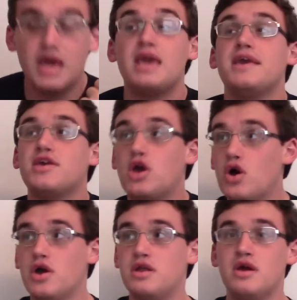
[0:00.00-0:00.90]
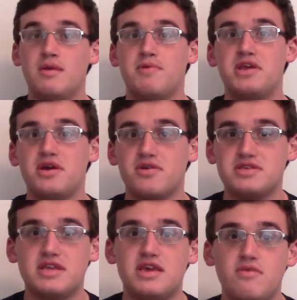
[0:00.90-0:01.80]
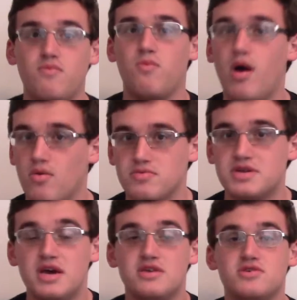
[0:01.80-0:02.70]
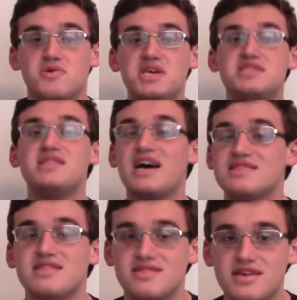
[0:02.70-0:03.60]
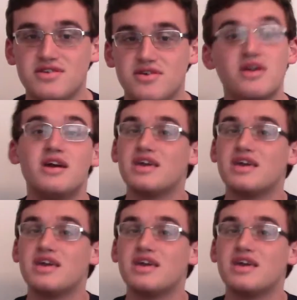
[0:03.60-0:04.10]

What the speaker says: He could, but he already said he won't. So he's not the leader.